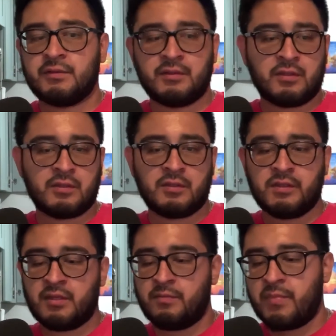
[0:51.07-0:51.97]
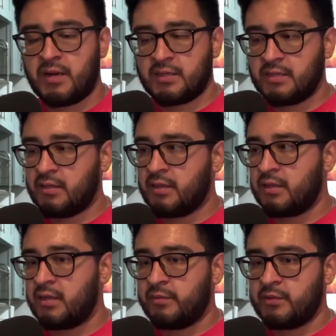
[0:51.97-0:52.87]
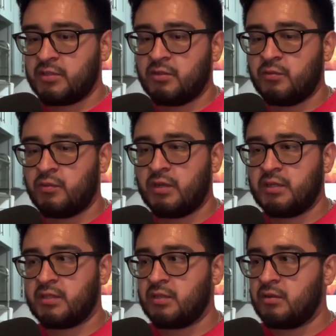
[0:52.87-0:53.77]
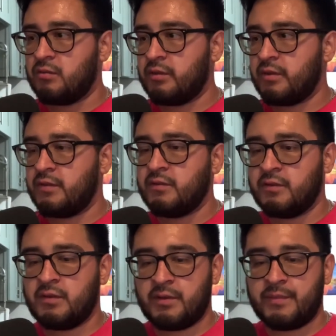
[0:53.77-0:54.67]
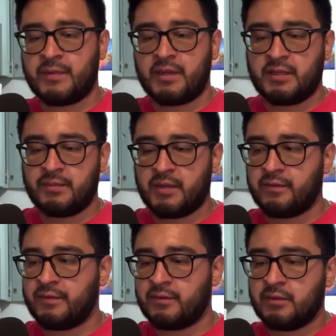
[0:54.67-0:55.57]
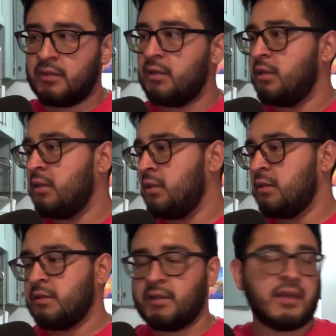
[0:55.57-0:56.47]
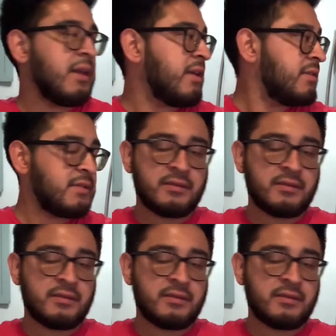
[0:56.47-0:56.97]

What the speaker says: So it's an unboxing, and then I'm gonna show you what it's gonna go with too. I might hit the microphone. Yes.